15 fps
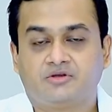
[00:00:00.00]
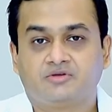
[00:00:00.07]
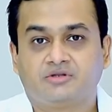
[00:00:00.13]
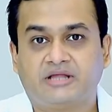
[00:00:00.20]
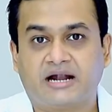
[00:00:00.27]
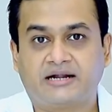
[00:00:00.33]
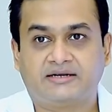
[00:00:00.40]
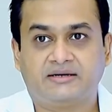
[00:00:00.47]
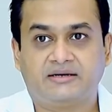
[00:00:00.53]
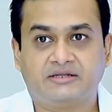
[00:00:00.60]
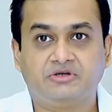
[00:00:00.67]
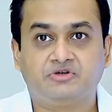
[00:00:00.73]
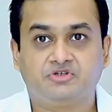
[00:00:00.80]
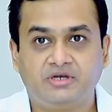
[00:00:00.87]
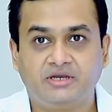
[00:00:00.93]
So that
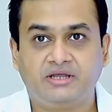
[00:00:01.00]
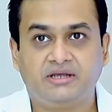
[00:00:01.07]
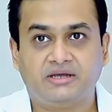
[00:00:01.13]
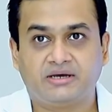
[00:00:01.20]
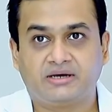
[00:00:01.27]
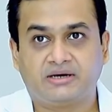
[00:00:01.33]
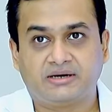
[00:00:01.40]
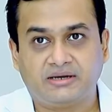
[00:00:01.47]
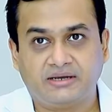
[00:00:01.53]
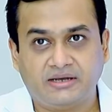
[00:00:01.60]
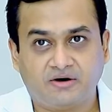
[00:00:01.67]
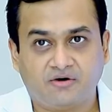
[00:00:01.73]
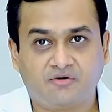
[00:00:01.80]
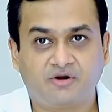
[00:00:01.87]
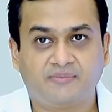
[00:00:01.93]
usually
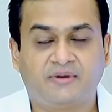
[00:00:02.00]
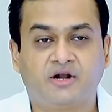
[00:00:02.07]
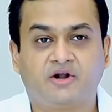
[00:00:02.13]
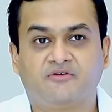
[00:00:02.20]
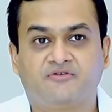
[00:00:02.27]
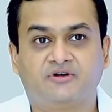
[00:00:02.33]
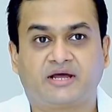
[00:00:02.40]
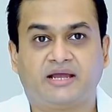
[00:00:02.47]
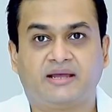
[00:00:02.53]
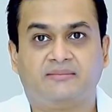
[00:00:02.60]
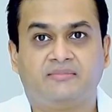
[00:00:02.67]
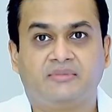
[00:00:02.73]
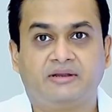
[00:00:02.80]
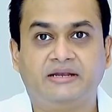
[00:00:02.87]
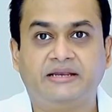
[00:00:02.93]
over a period of
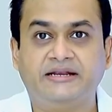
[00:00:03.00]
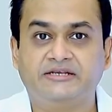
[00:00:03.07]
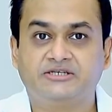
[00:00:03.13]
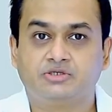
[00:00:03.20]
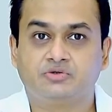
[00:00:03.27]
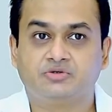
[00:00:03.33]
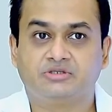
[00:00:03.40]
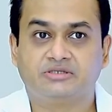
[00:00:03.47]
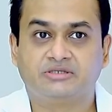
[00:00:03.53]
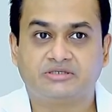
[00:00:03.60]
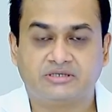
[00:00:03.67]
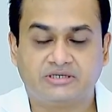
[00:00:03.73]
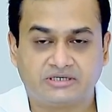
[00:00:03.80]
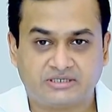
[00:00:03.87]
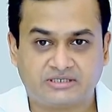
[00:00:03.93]
time leads to
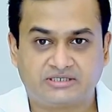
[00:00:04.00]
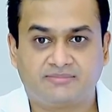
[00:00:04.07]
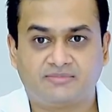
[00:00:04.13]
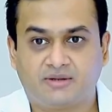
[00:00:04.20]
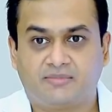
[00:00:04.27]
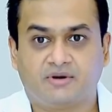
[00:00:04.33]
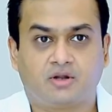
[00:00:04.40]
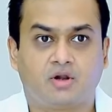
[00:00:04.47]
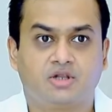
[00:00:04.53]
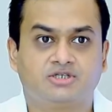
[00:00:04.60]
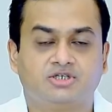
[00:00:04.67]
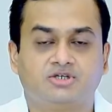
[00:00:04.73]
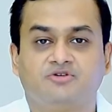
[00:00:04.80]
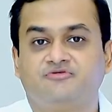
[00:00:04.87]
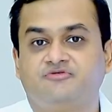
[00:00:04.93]

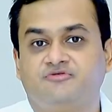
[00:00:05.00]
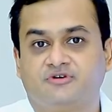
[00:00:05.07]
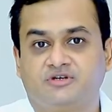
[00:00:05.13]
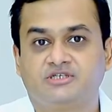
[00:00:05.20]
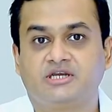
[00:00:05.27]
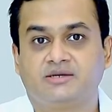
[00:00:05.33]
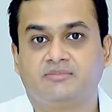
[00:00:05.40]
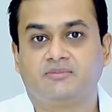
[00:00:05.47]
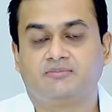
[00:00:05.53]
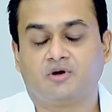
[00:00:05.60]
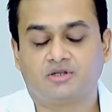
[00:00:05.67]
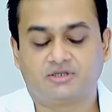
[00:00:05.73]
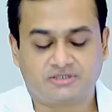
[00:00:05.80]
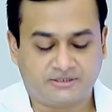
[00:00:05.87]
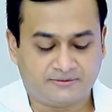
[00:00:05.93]
symptomatology of cerebral
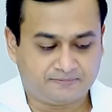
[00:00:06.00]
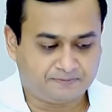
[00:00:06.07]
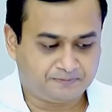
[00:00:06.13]
palsy.